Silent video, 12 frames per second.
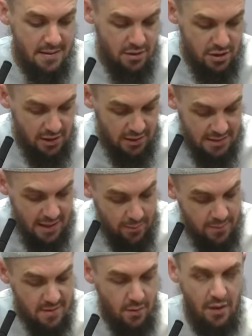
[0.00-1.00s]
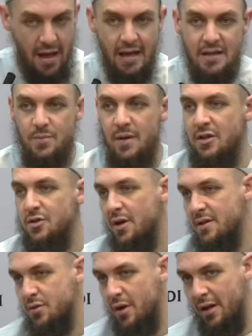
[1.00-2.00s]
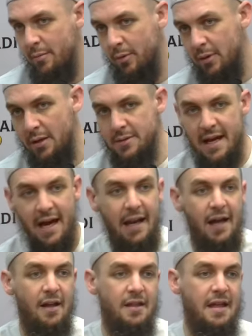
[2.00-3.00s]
Shaykh Islam is going to explain to us, rahimahullah ta'ala,